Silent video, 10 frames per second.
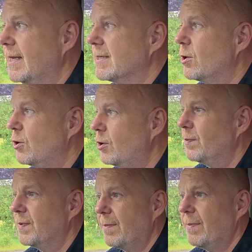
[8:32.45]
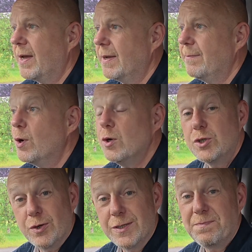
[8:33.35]
Let's hope that my
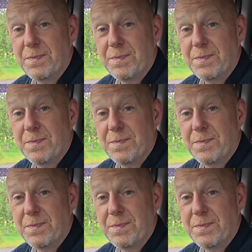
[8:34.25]
mojo is